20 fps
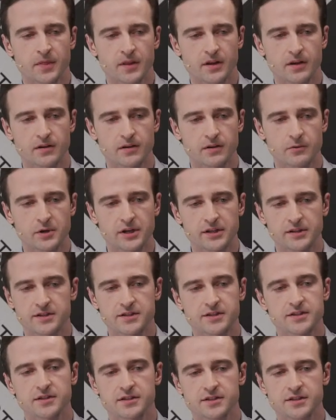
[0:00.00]
White
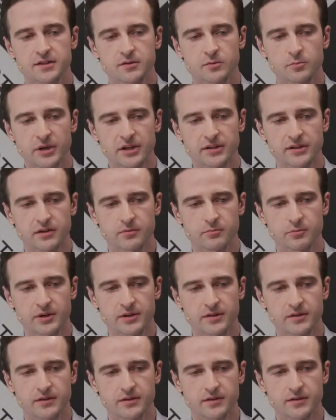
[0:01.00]
is still better,
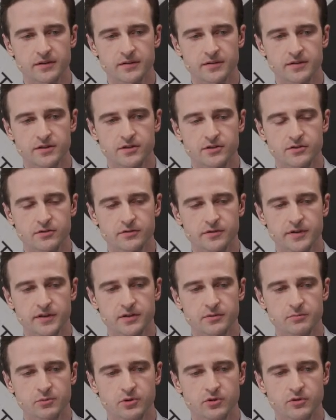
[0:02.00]
but this is already more or